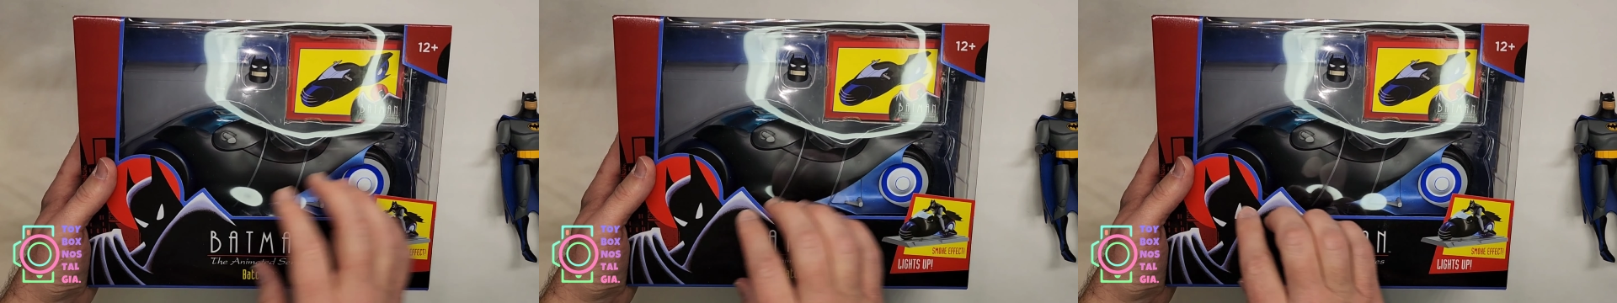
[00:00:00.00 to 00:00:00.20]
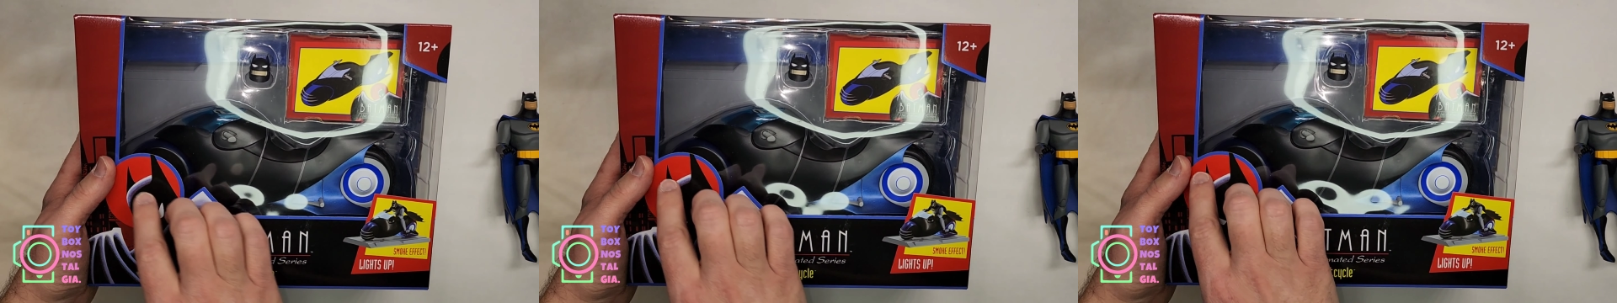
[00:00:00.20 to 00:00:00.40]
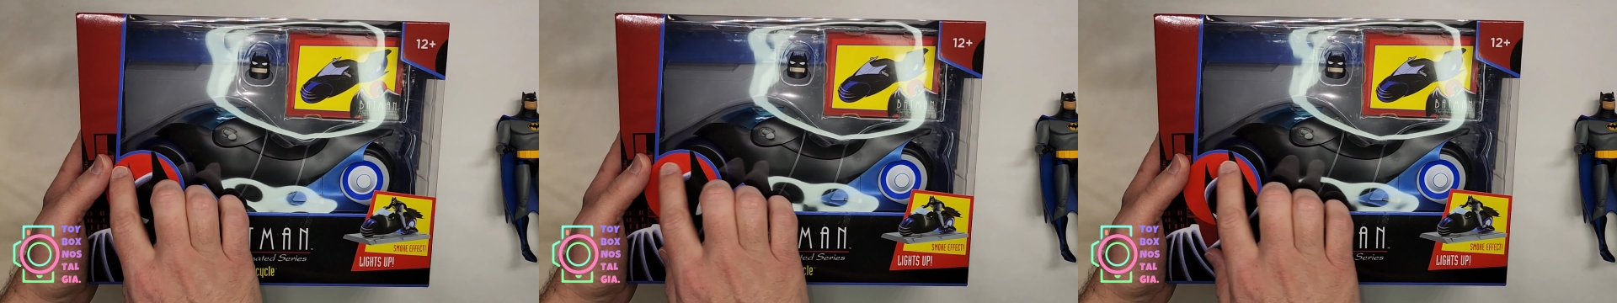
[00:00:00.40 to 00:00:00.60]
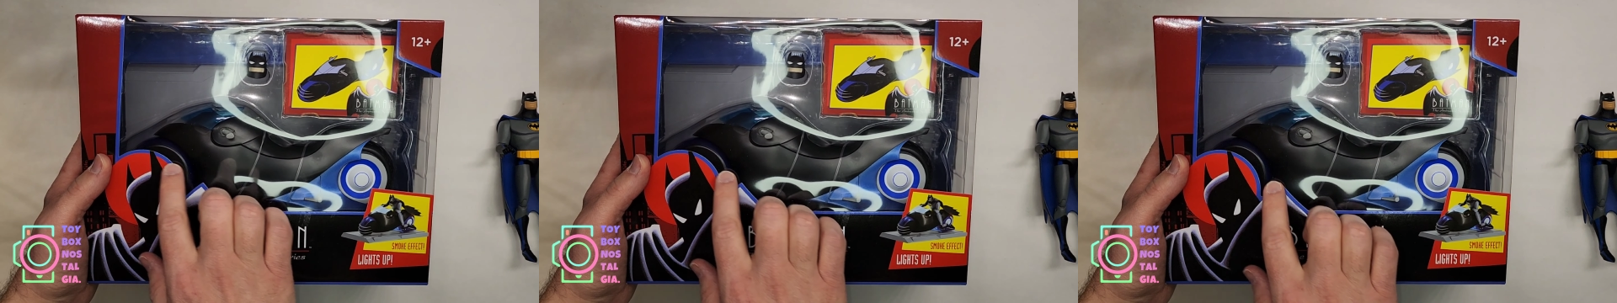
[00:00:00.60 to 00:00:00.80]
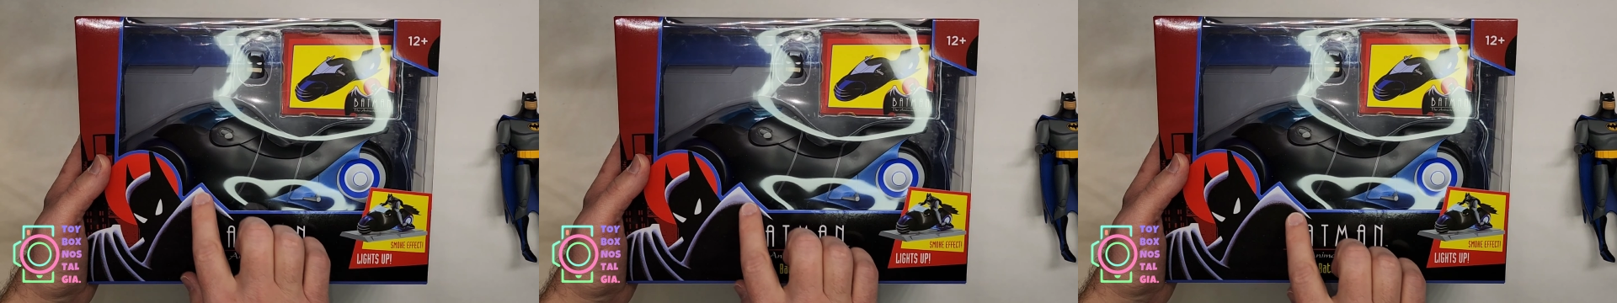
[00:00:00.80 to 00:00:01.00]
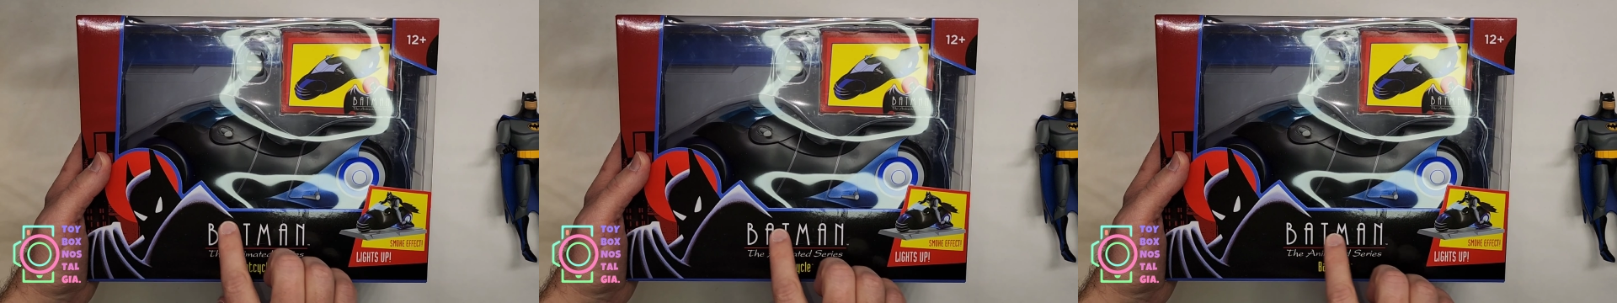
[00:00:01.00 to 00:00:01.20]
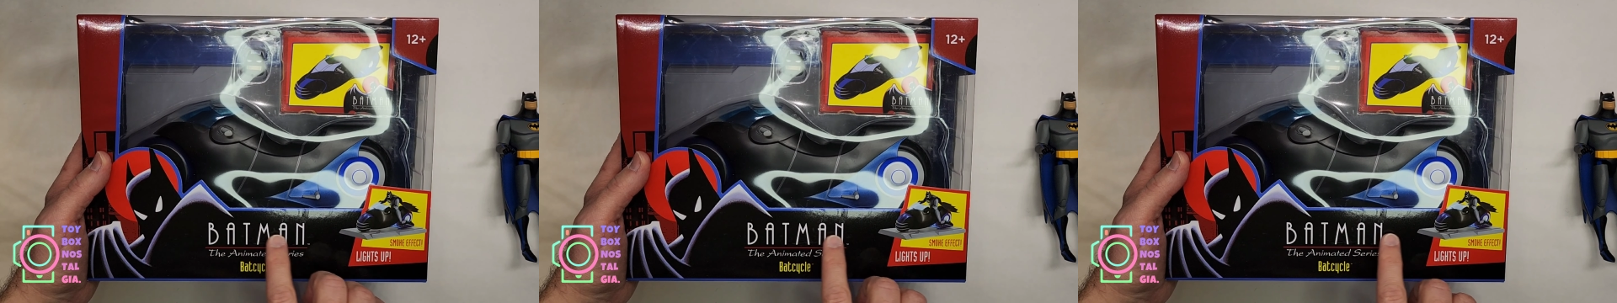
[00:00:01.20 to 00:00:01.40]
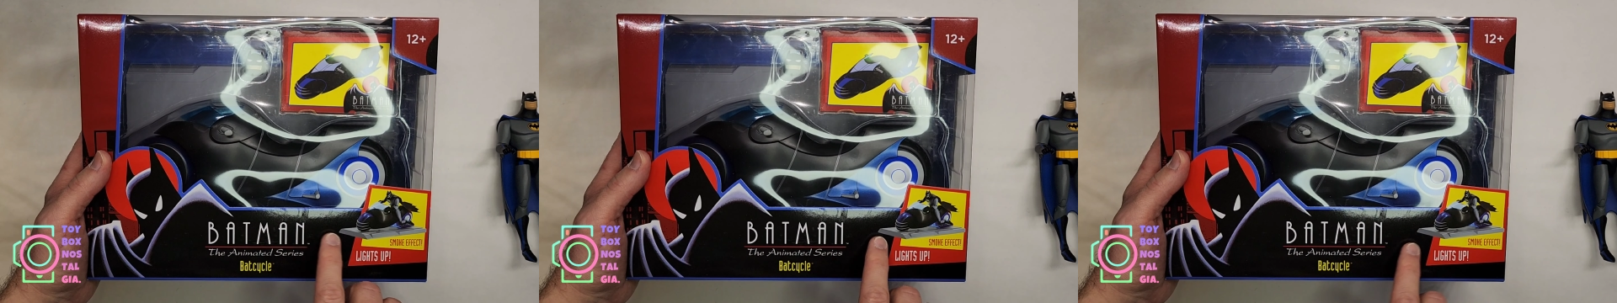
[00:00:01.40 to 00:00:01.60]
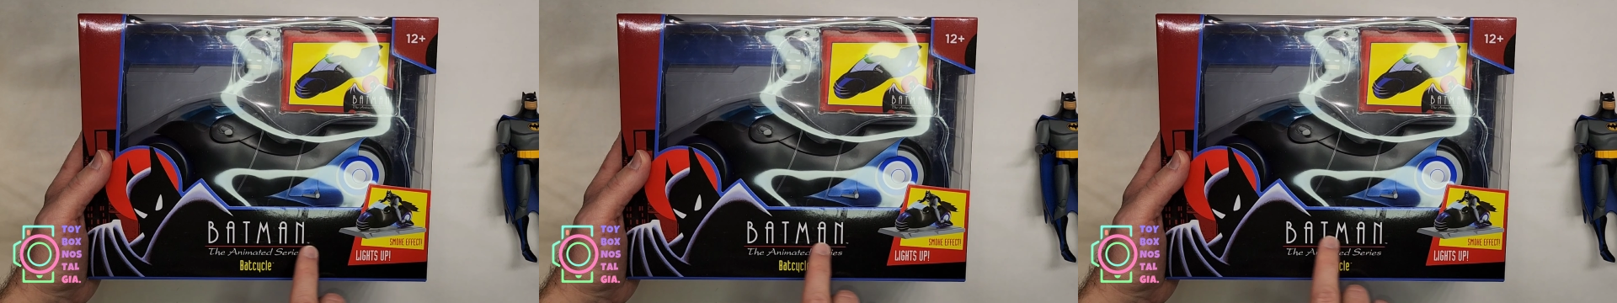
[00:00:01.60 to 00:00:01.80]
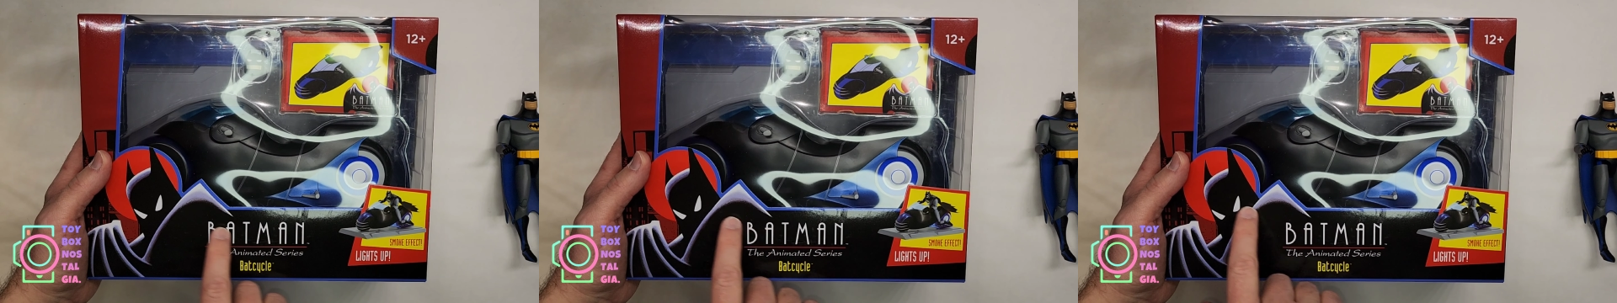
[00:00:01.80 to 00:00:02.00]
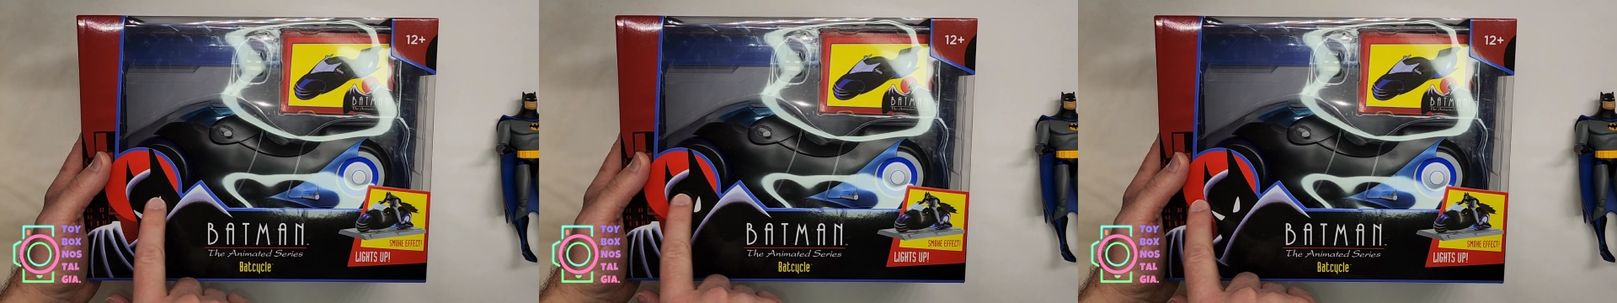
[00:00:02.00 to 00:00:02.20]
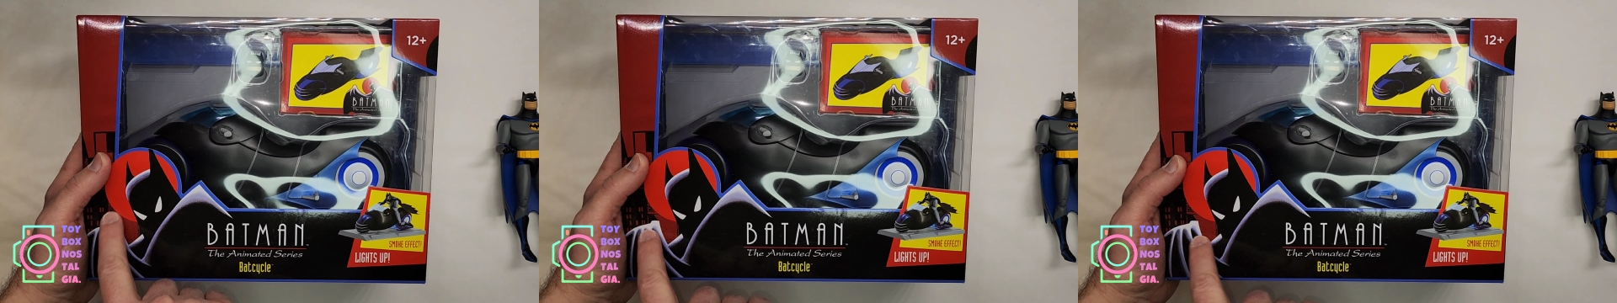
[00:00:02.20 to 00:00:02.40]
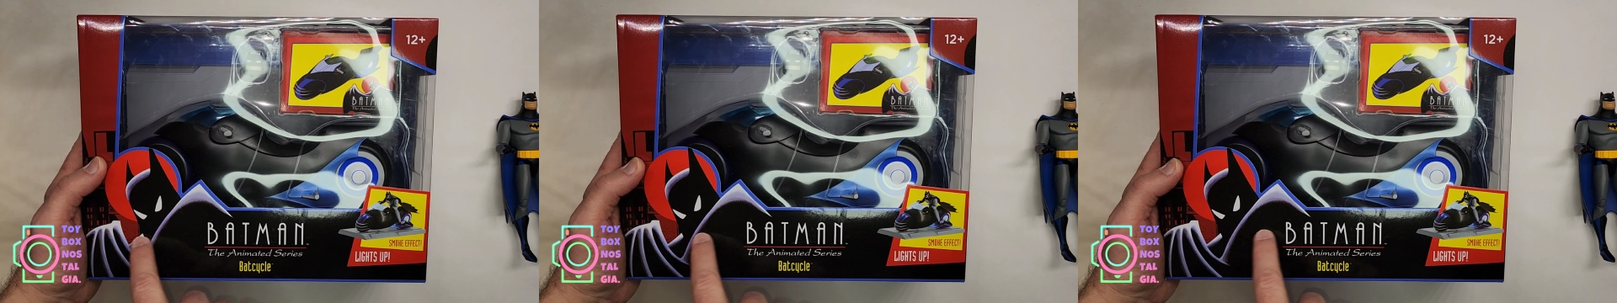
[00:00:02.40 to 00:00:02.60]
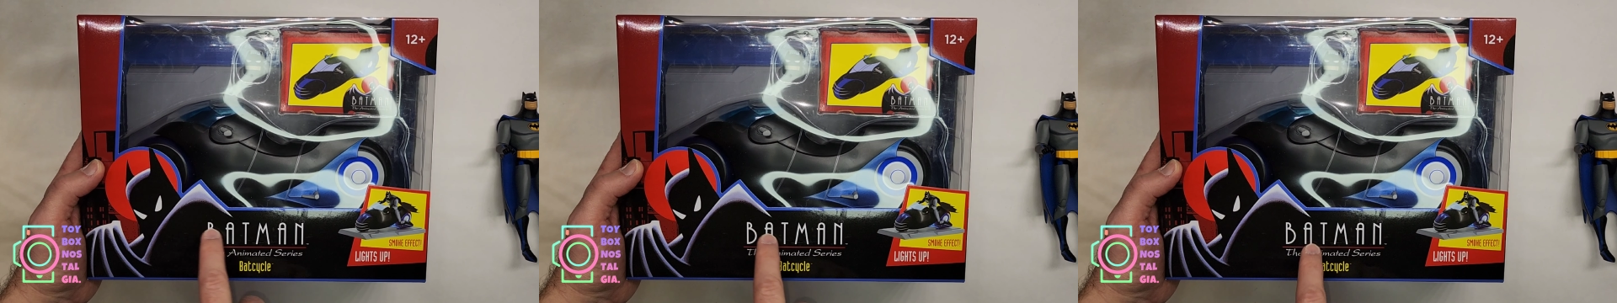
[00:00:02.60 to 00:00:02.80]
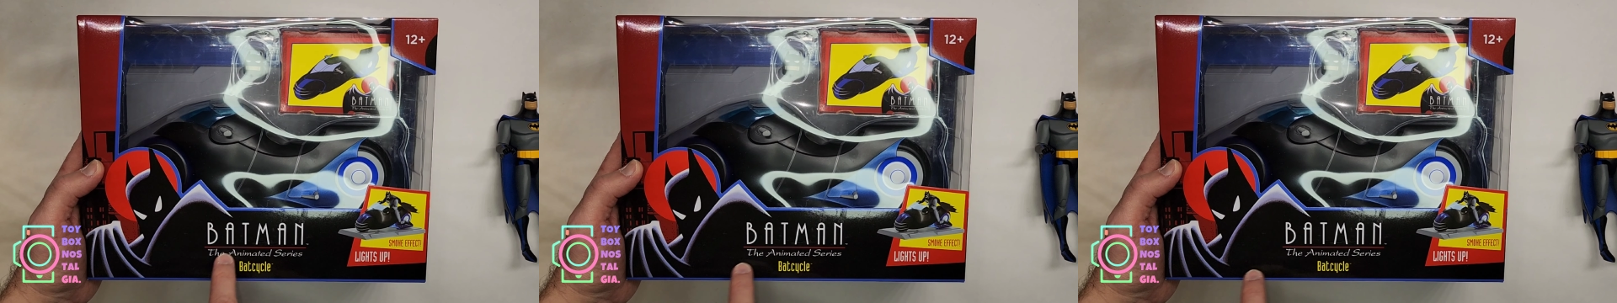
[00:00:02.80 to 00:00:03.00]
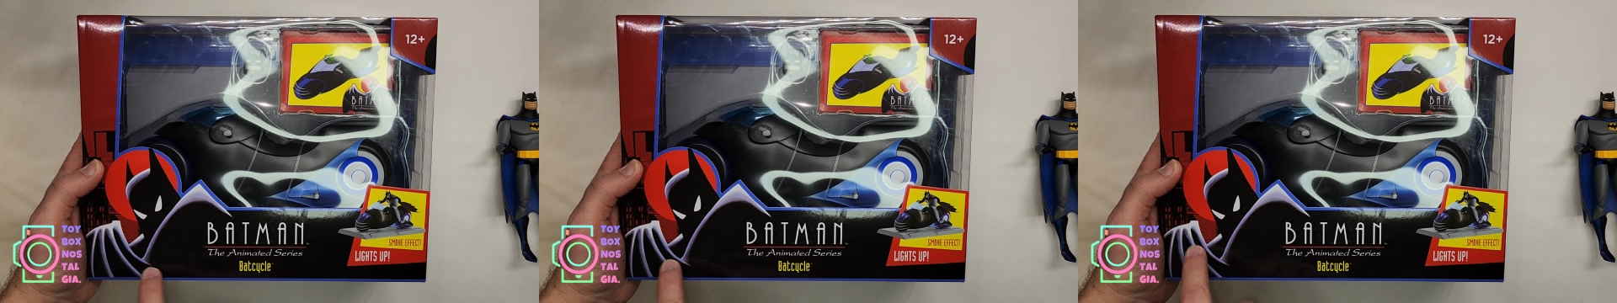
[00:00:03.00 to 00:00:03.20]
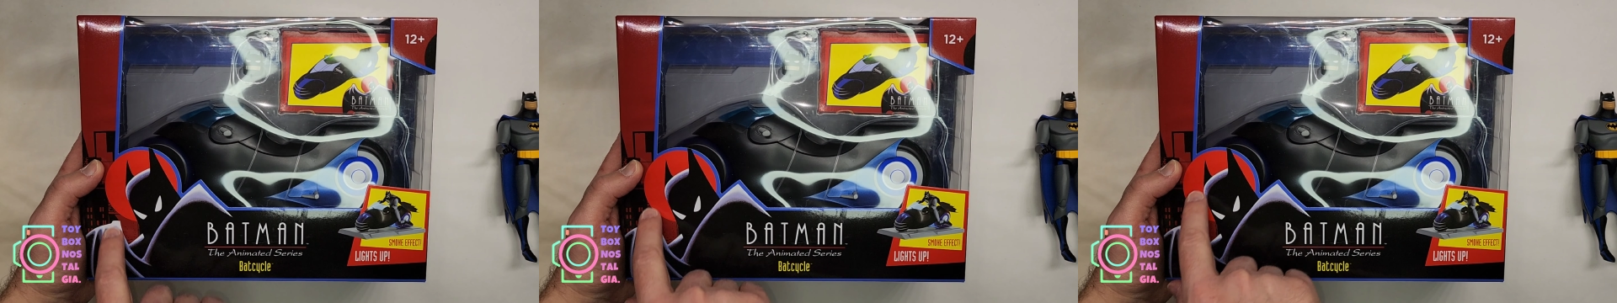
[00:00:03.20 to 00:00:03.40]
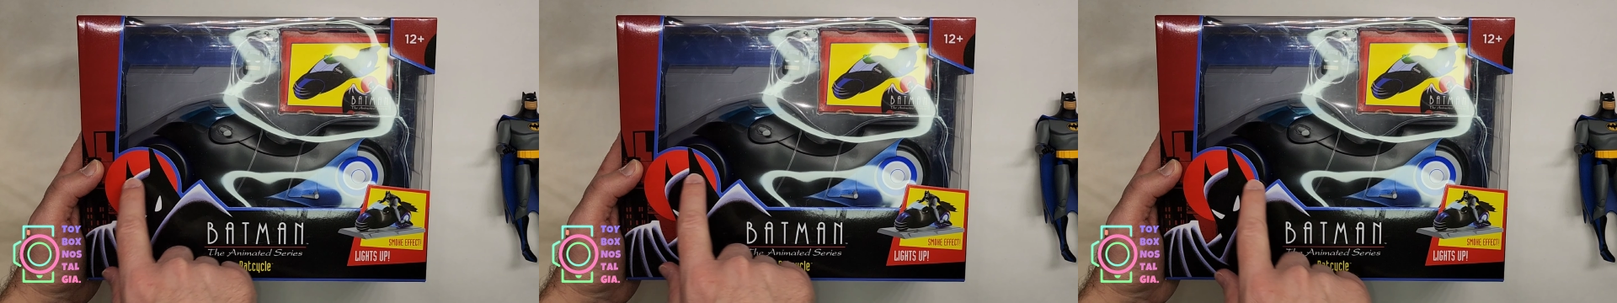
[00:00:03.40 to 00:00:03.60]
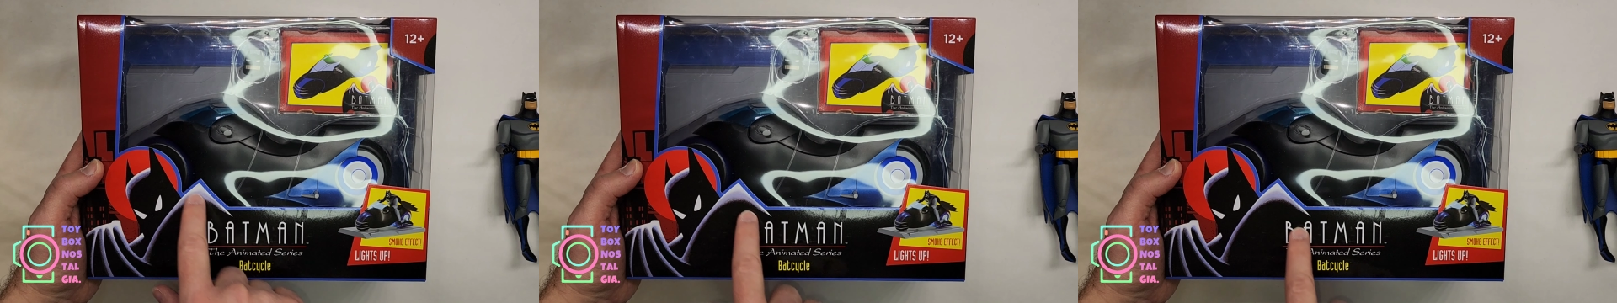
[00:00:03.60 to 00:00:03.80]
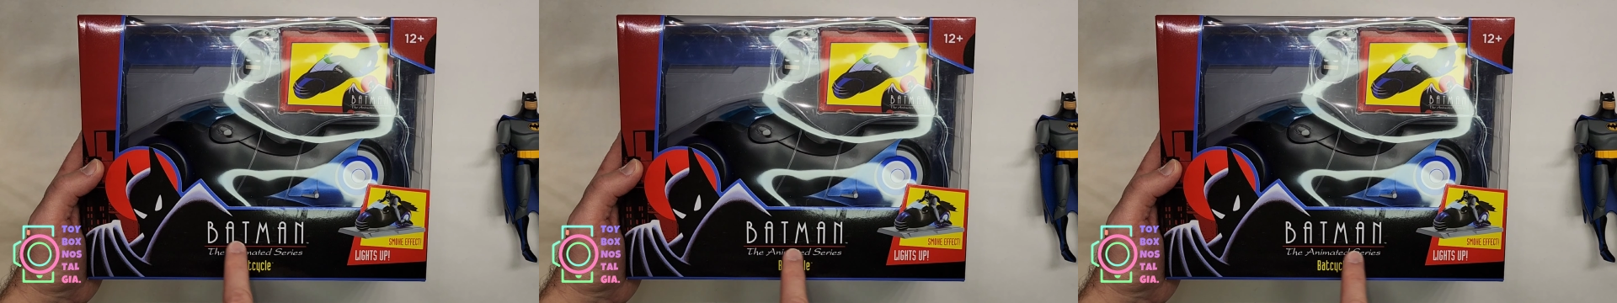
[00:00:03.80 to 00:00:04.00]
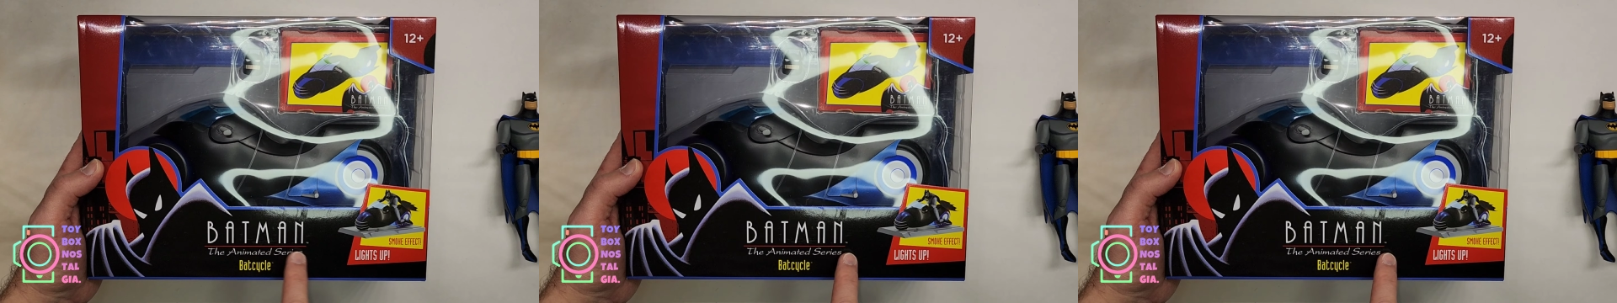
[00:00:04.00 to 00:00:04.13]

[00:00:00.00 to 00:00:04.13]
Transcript: No face is visible, so there are no lips to read.